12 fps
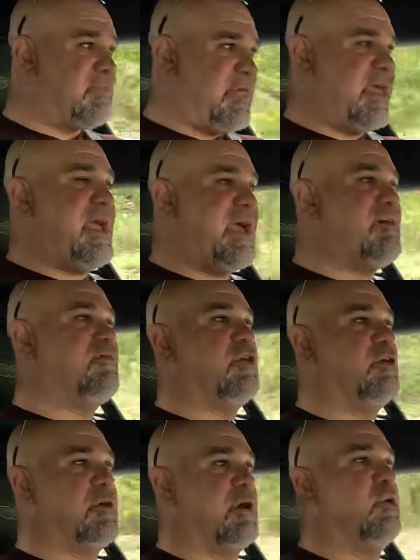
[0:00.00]
They have
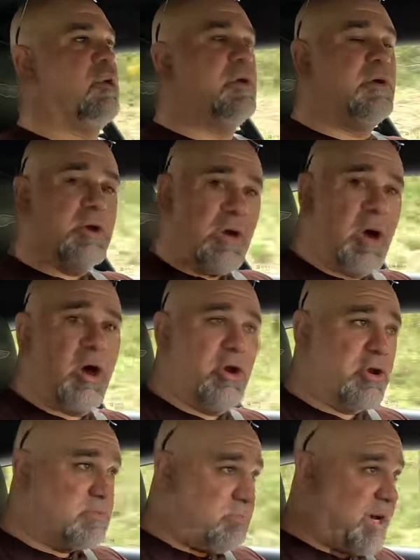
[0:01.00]
their own
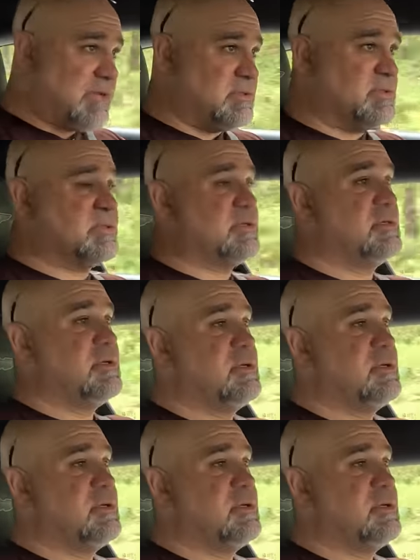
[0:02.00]
hard buttons.